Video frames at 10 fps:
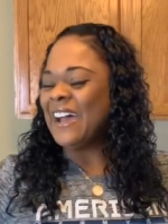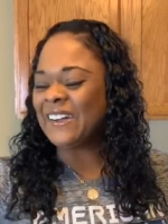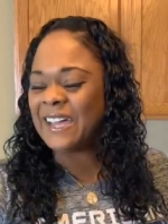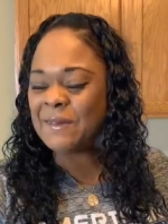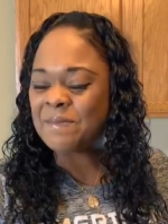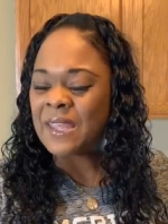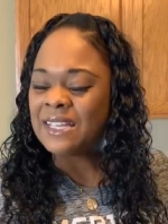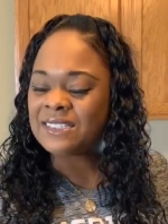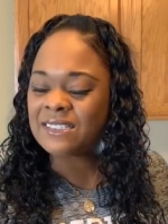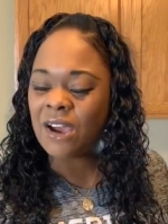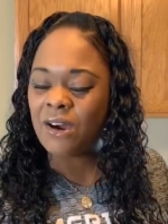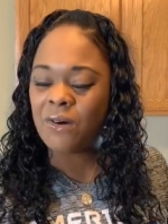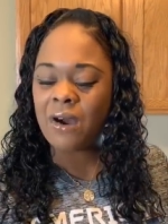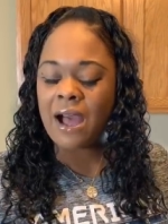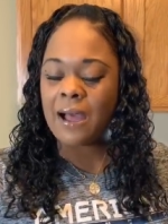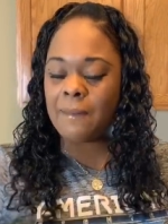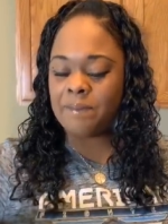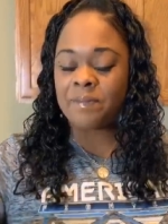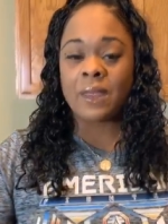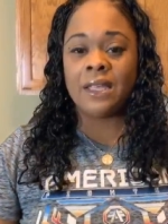okay, so
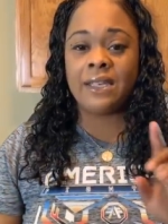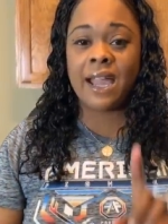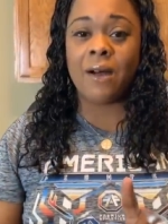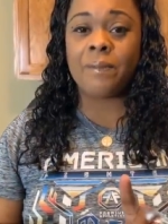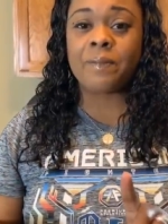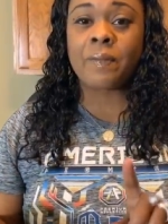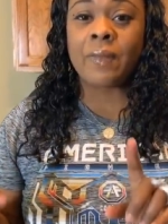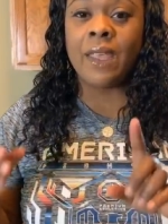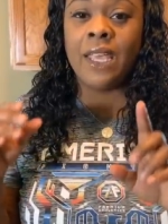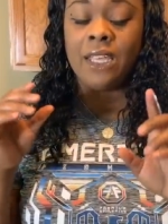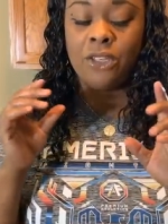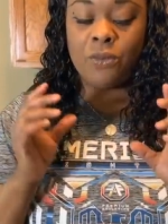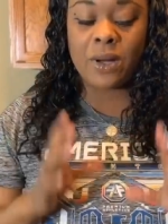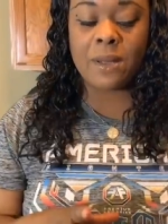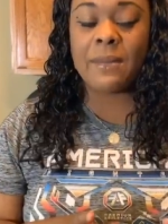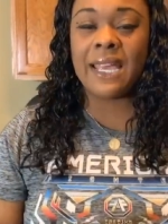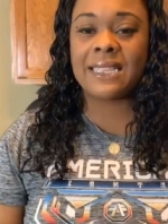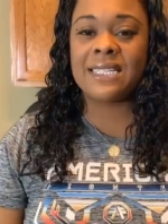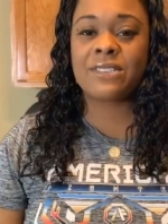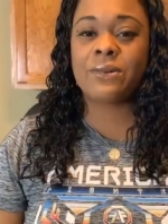um, now you want to
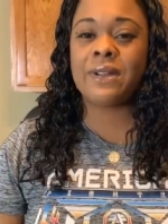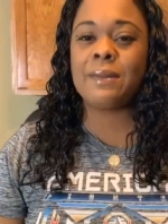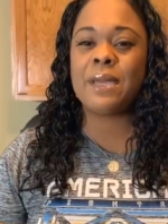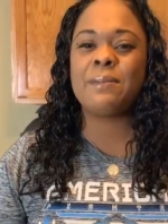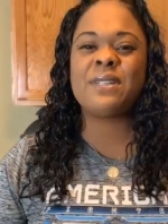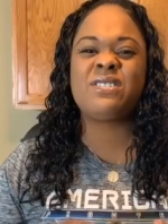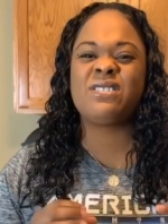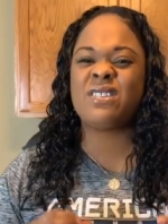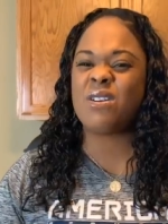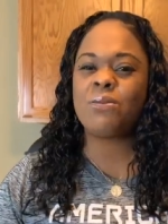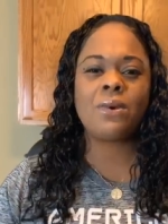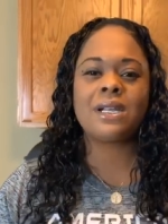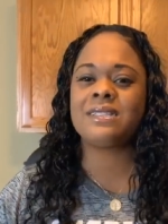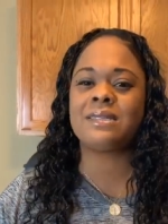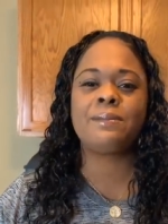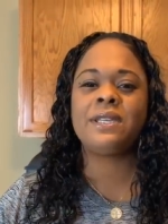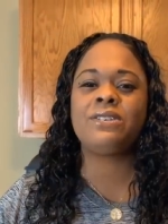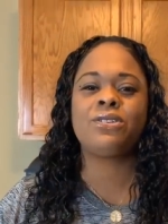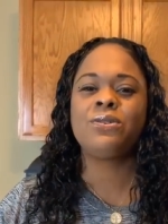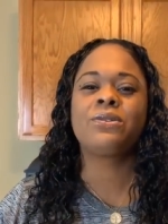make this creamy, but you don't want it to
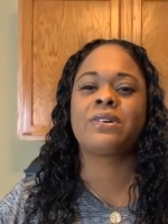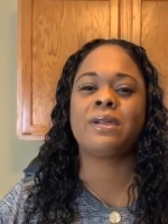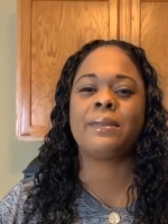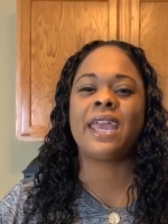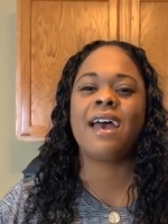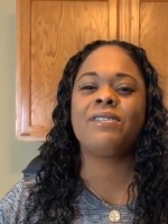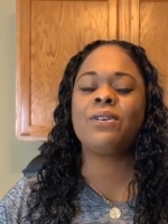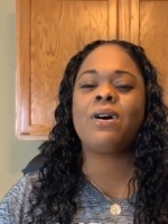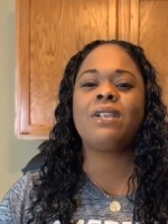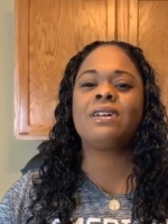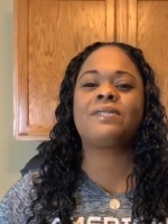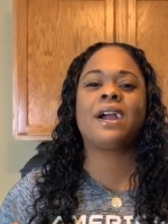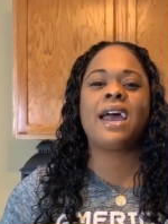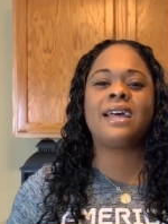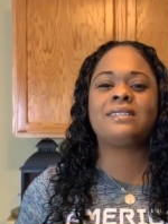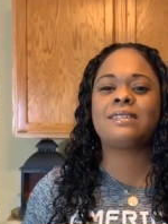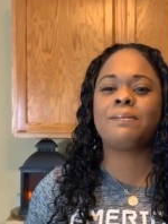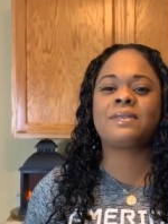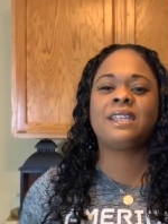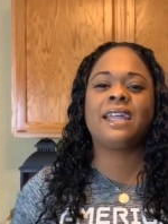be too creamy. Have you all ever had
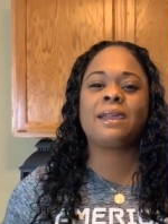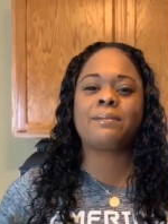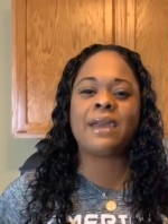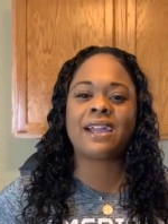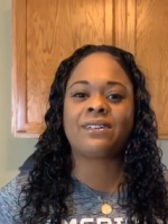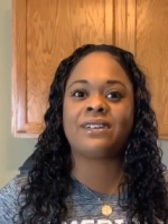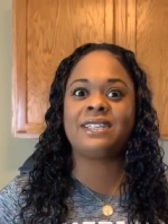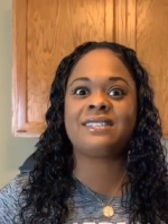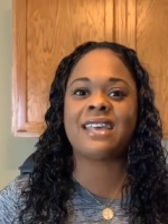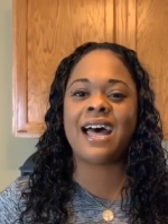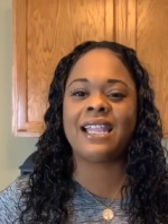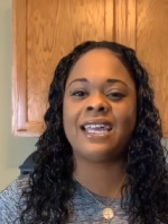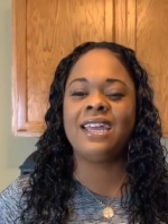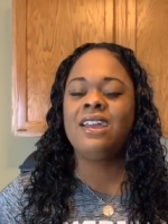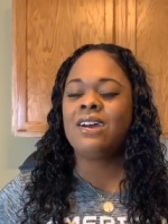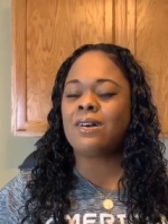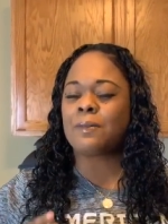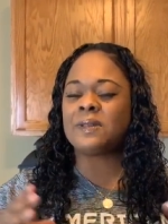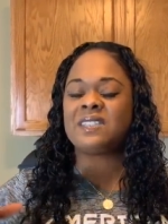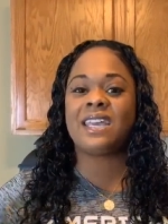something like macaroni salad or
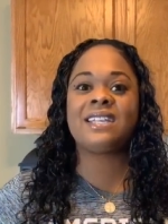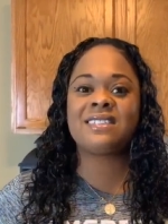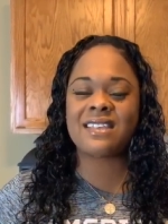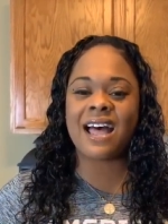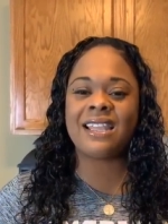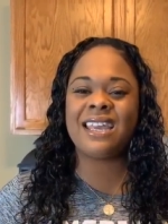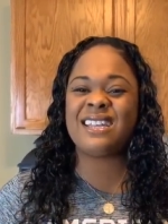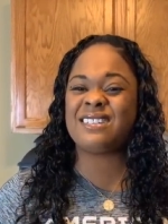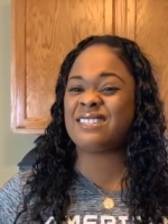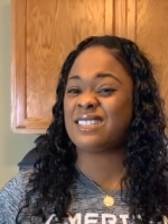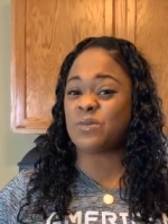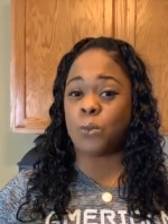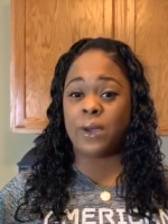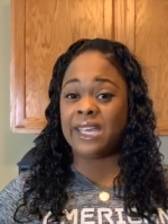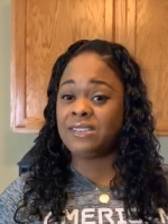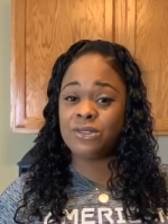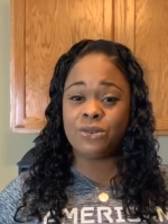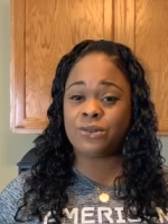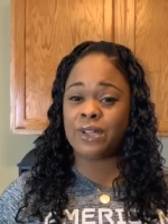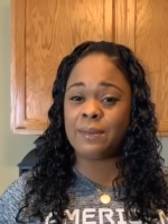potato salad and it's just way
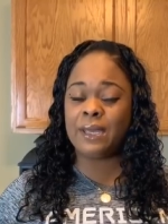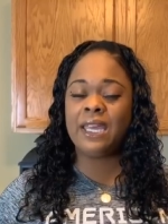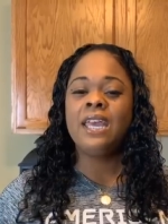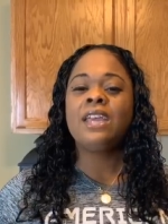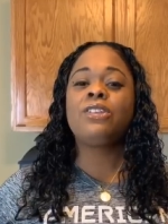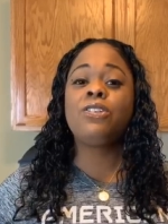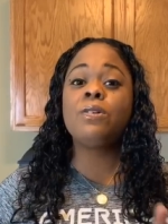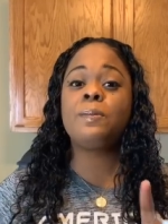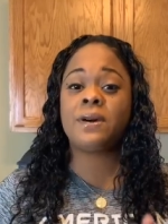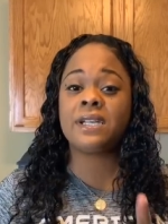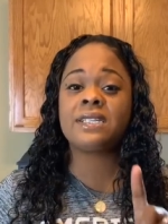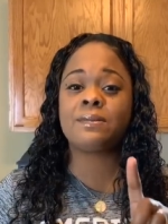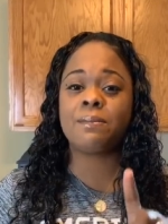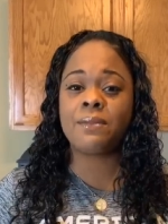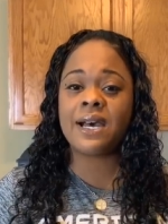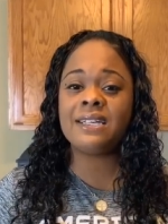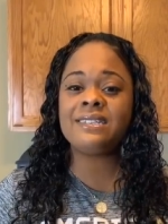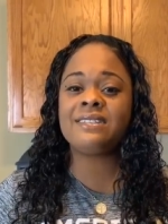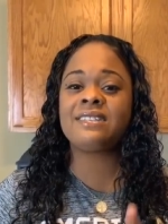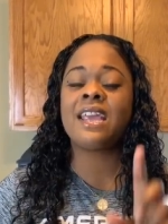too creamy? You put as
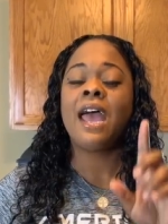much